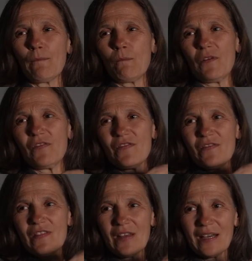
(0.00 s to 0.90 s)
what
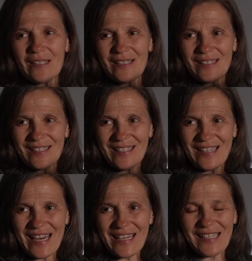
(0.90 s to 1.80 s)

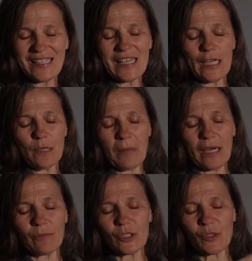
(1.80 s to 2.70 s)
they did, and in
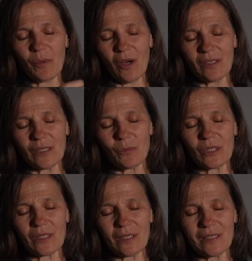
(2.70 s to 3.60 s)
my response it
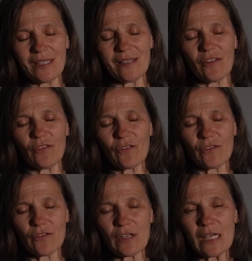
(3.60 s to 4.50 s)
was clear that
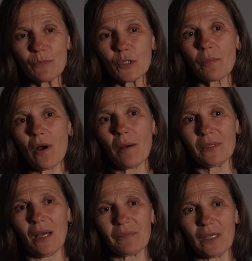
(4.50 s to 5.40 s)
themes
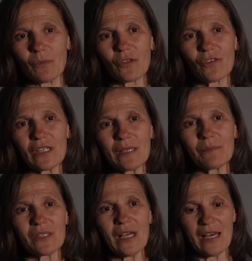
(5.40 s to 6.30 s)
popped up. There were
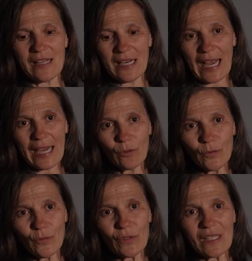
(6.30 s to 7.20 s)
themes that I
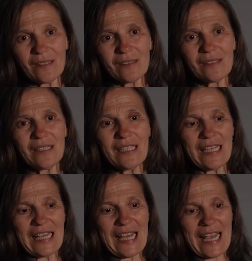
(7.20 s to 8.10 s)
could feel
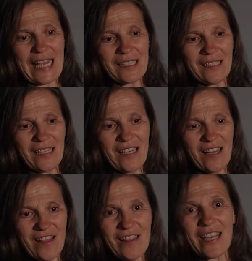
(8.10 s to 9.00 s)
and
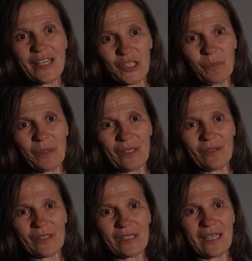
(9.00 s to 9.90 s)
they
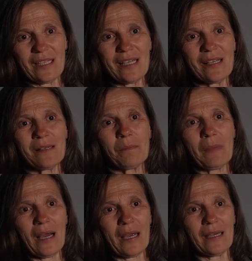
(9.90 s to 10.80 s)
experienced, and in
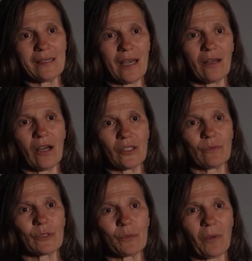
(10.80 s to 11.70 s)
my
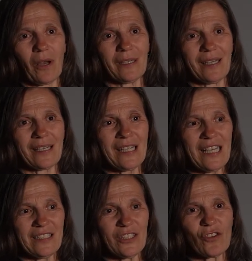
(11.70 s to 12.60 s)
dialogic responding,
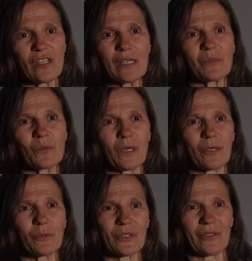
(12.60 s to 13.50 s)
these themes were
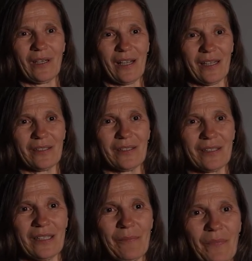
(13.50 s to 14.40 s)

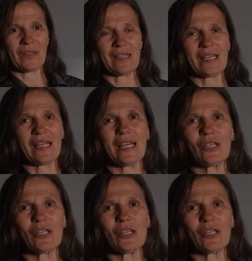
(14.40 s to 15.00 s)
crystallized. And then I